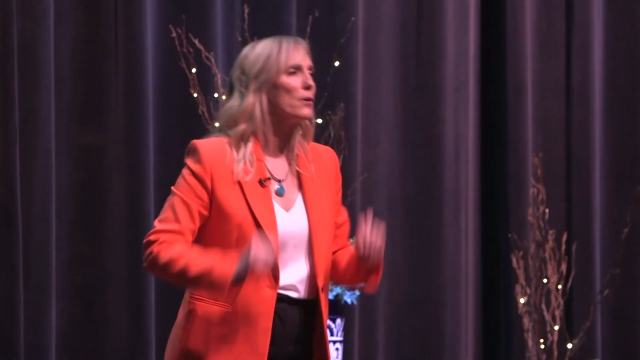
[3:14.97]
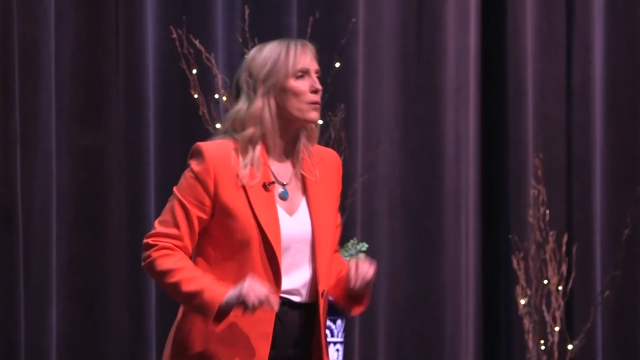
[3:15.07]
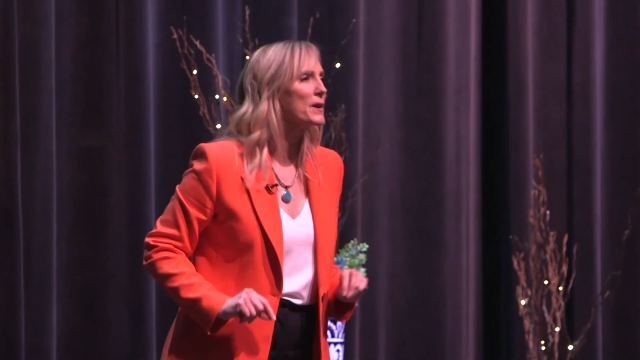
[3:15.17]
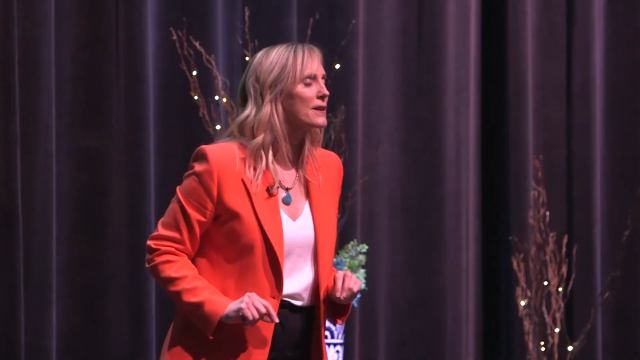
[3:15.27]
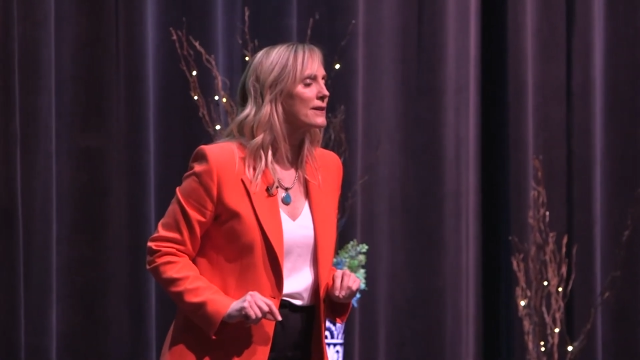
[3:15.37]

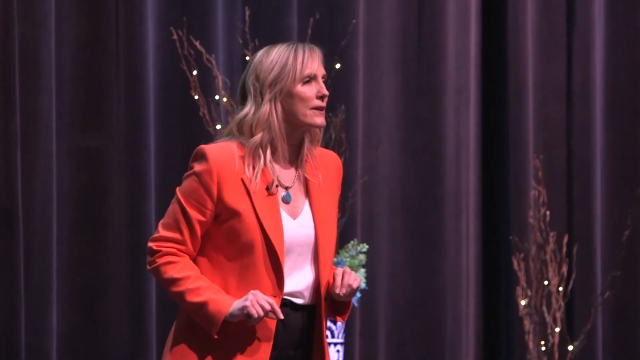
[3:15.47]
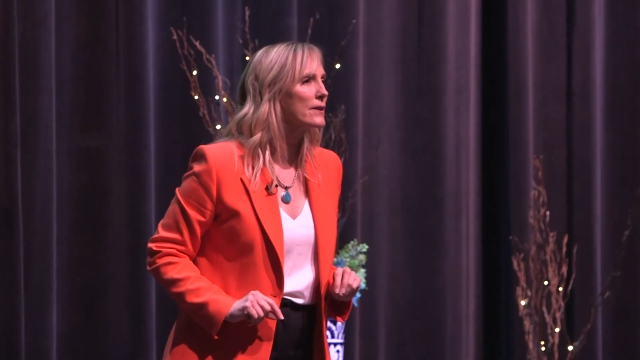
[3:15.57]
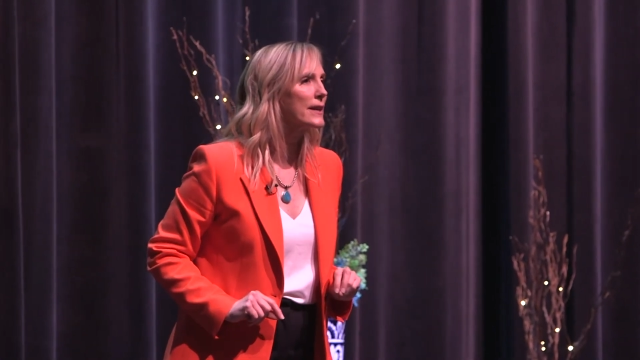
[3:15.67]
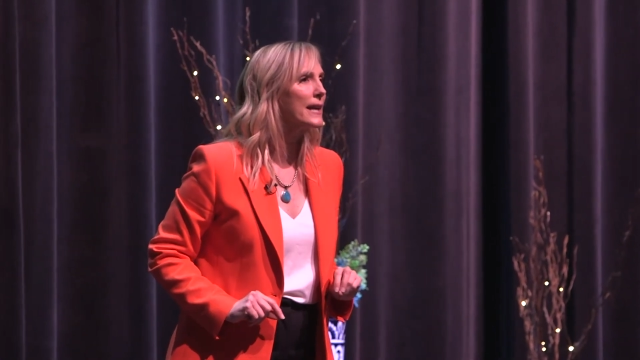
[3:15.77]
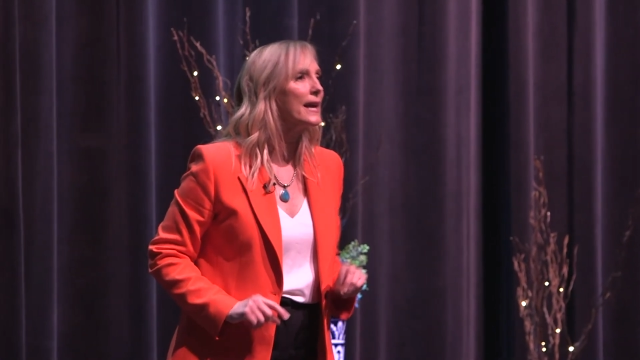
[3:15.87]
with
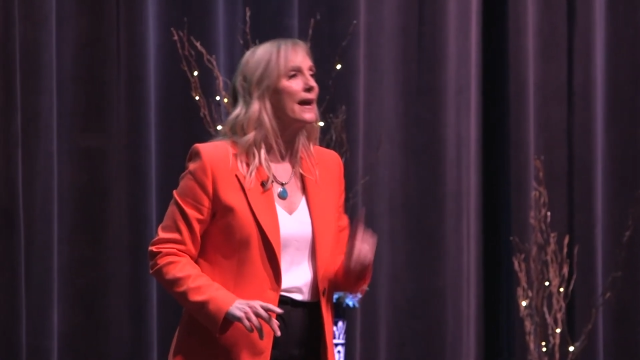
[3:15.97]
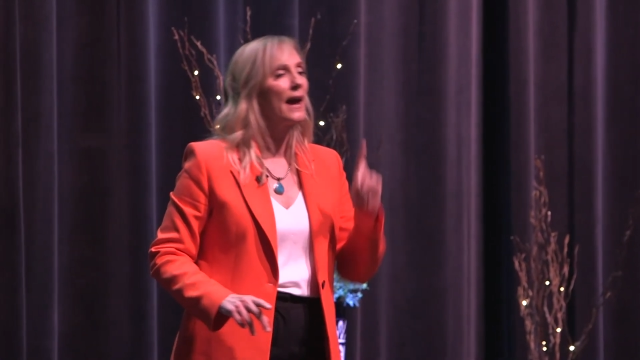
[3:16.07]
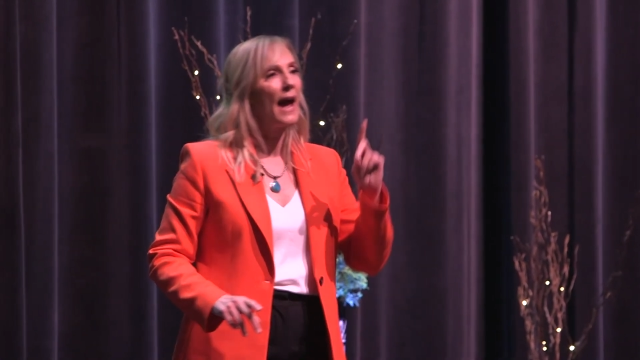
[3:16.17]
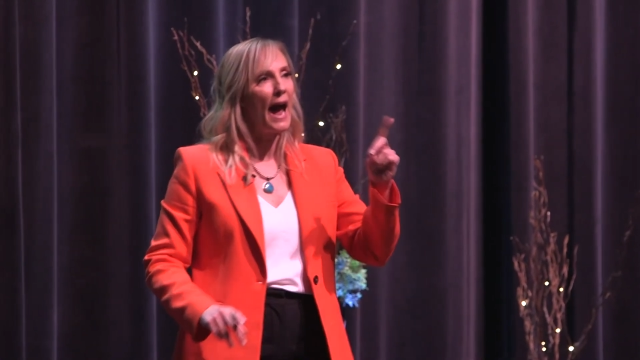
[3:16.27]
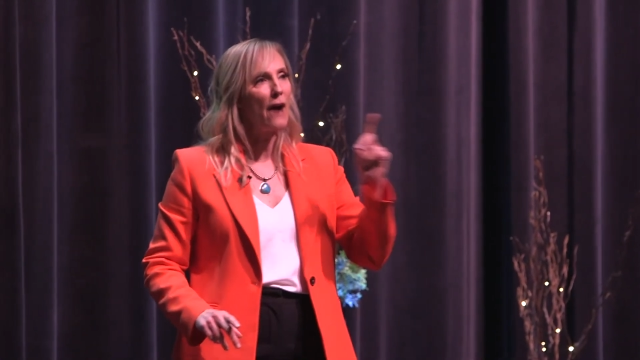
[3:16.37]
clarity
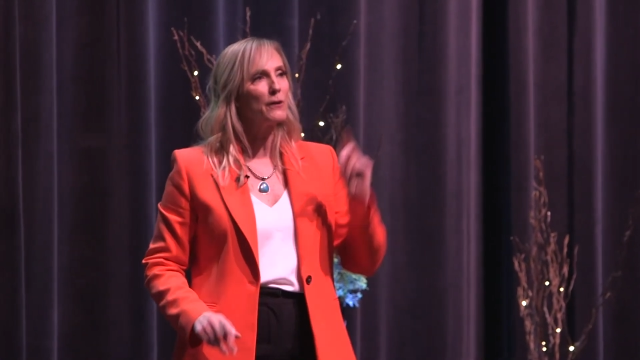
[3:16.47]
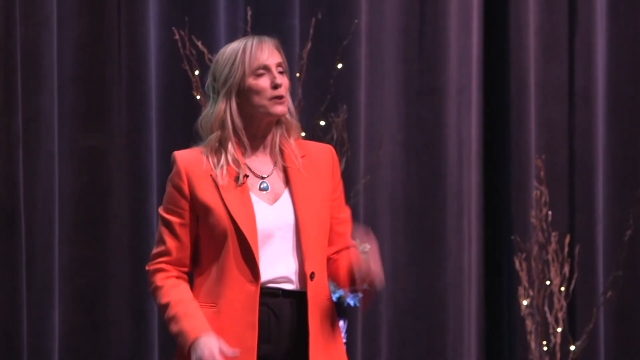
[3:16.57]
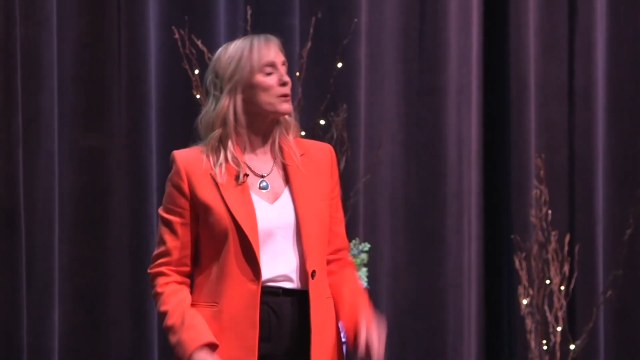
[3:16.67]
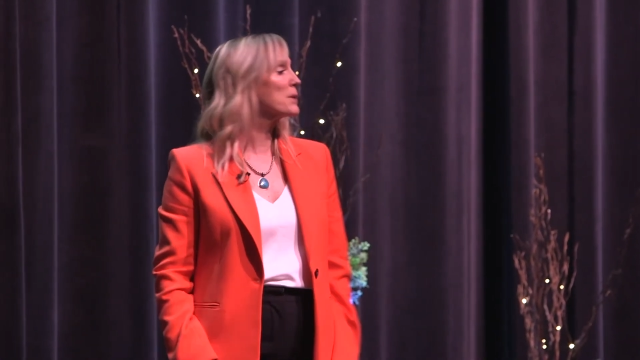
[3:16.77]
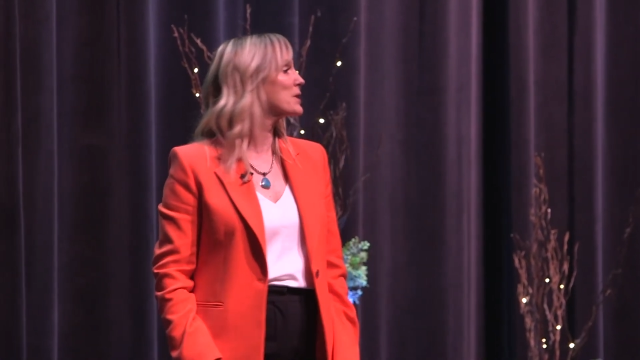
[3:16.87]
how you
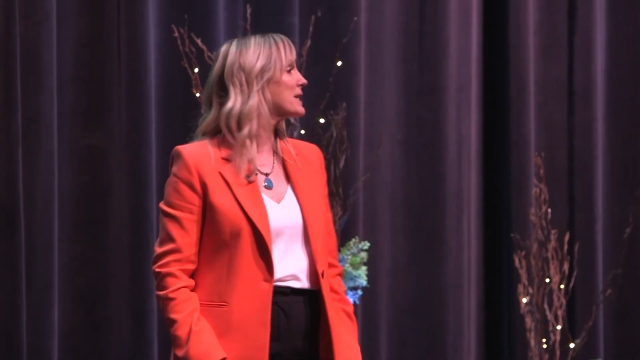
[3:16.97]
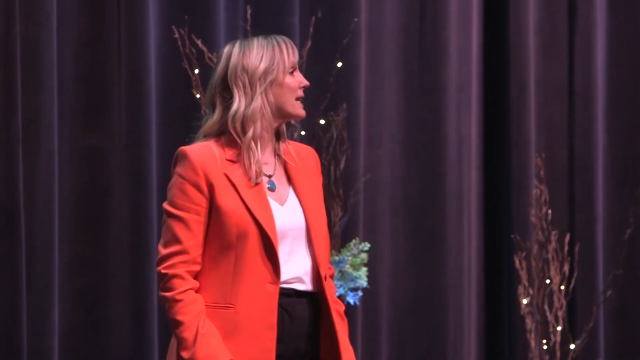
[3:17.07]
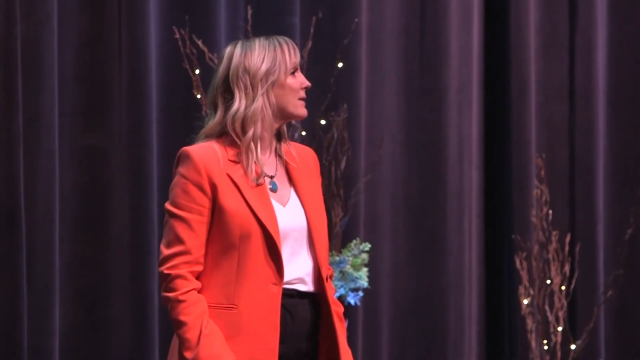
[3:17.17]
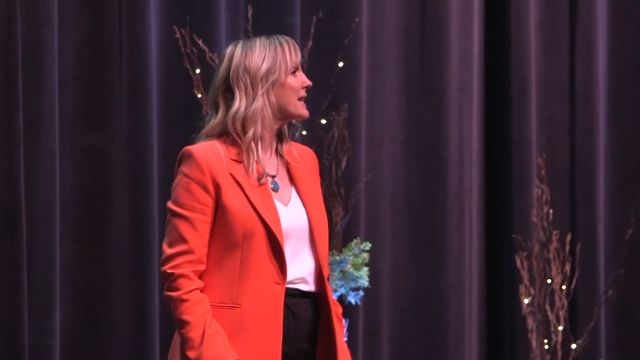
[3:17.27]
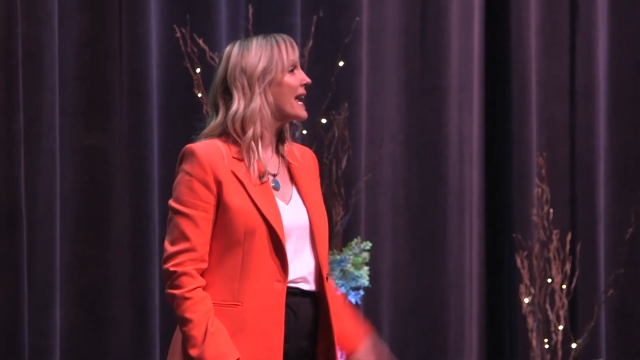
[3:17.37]
are
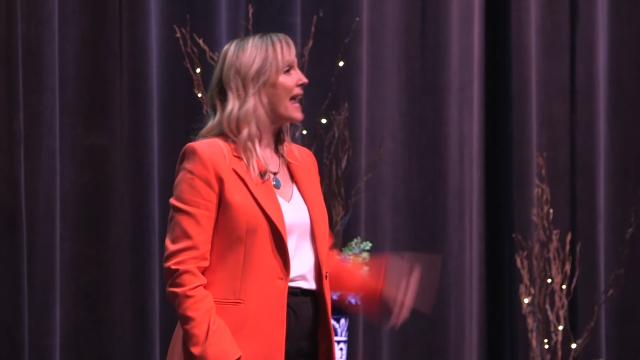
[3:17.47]
perceived,